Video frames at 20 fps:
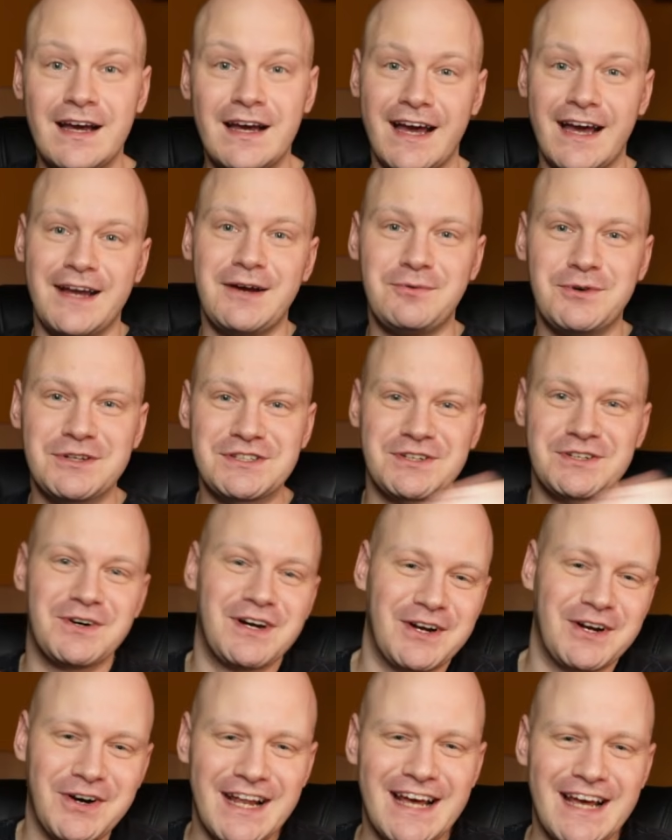Hey, what's
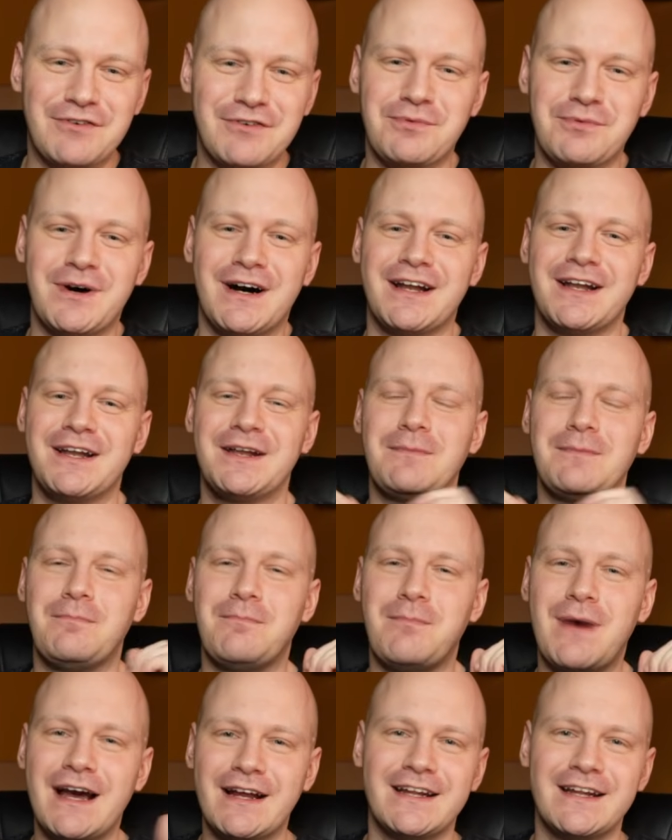going on everyone?
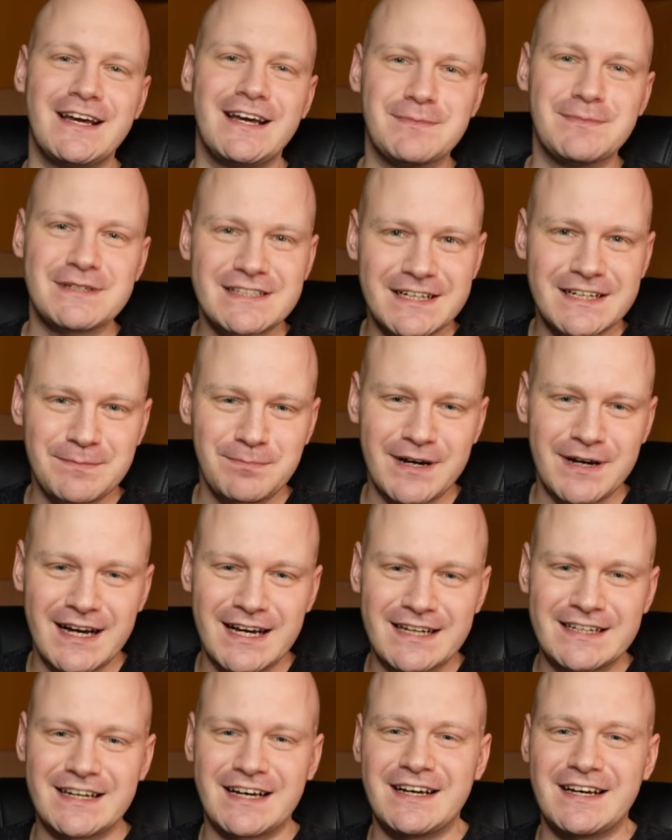My name is
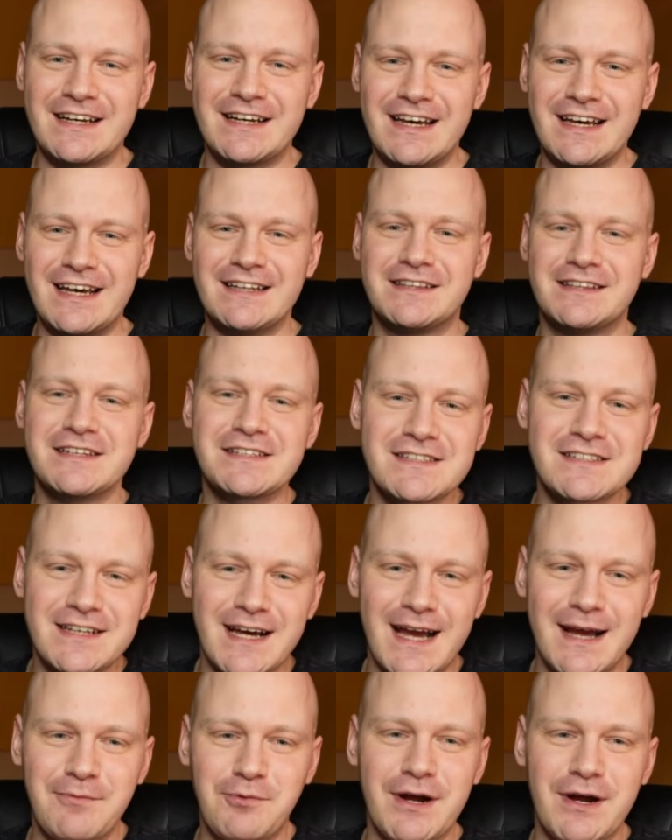Krippenreiter, and this
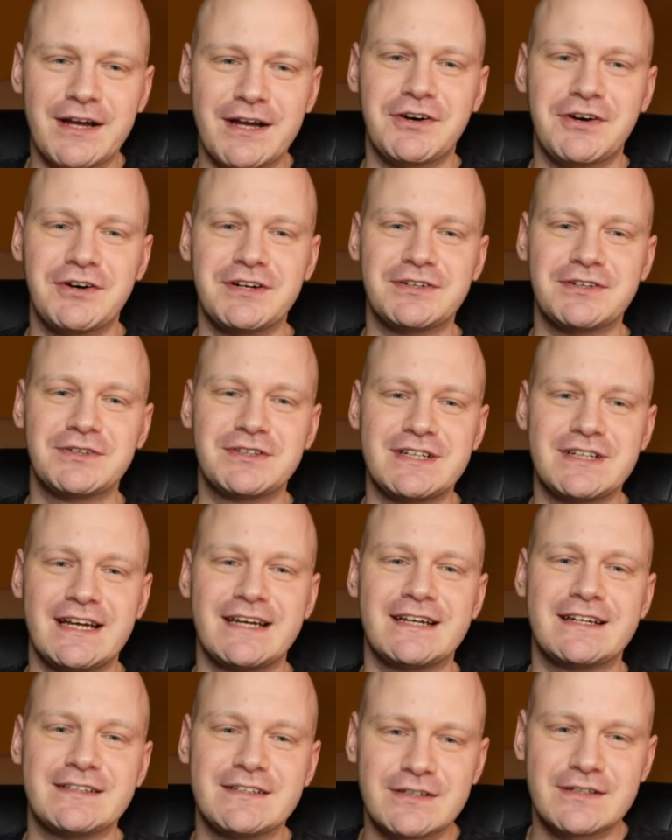time we're going to take a